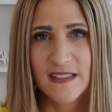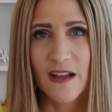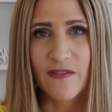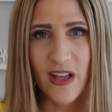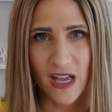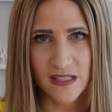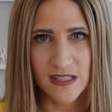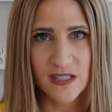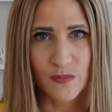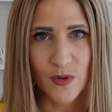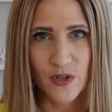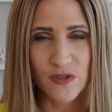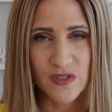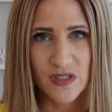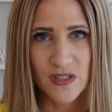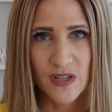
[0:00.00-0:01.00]
of
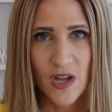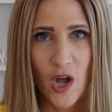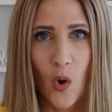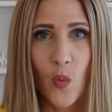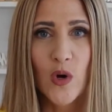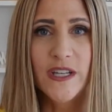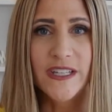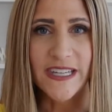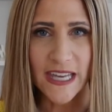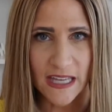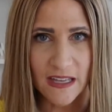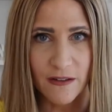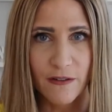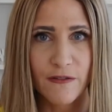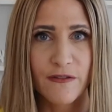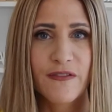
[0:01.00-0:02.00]
customers would
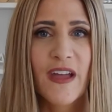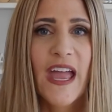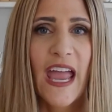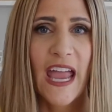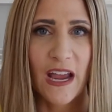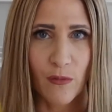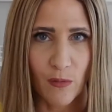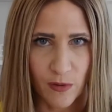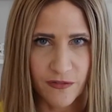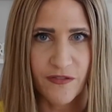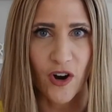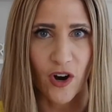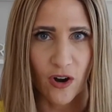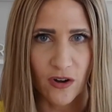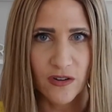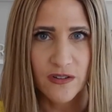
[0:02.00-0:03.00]
give a
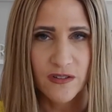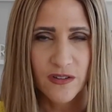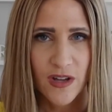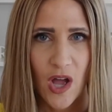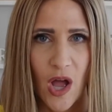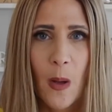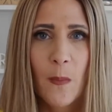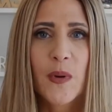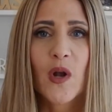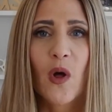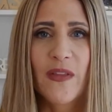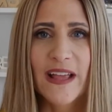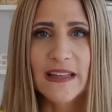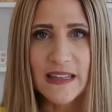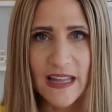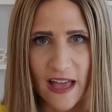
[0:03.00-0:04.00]
referral, but
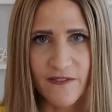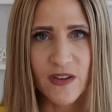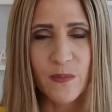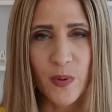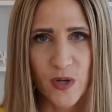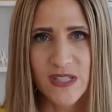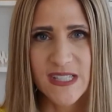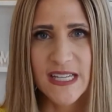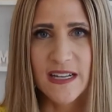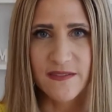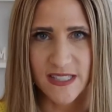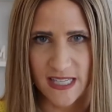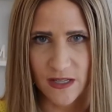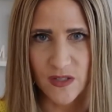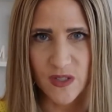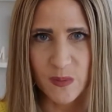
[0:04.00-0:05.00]
only 11% of
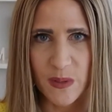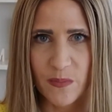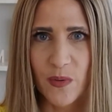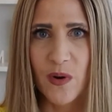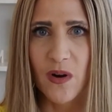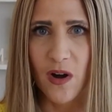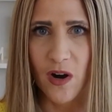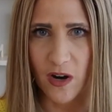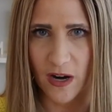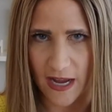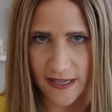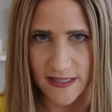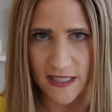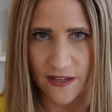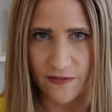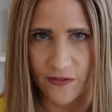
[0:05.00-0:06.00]
salespeople are
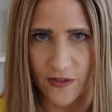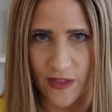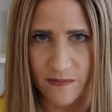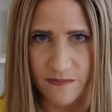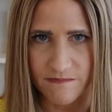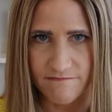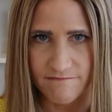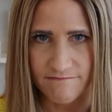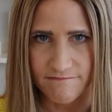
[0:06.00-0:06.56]
asking for them.